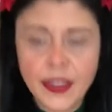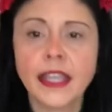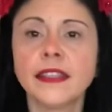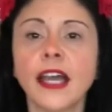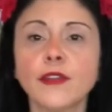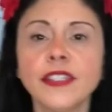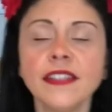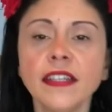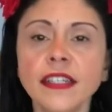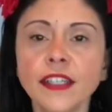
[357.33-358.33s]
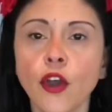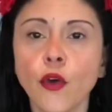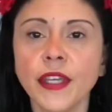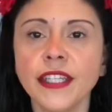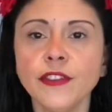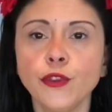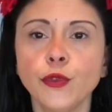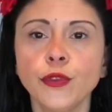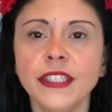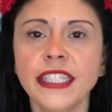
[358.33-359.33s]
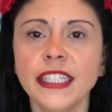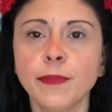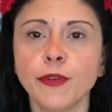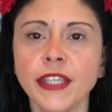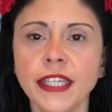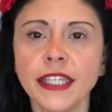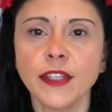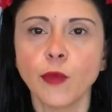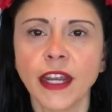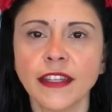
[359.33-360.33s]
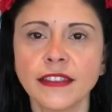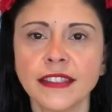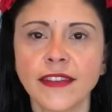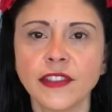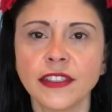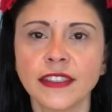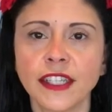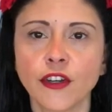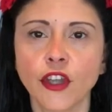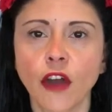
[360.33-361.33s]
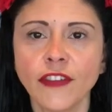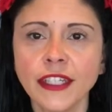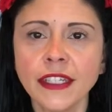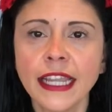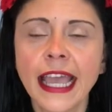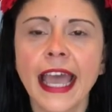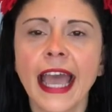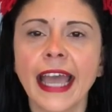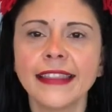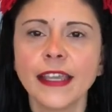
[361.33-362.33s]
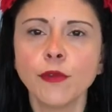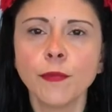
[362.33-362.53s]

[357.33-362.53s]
Now these are gonna go into the preheated 170-degree oven and they will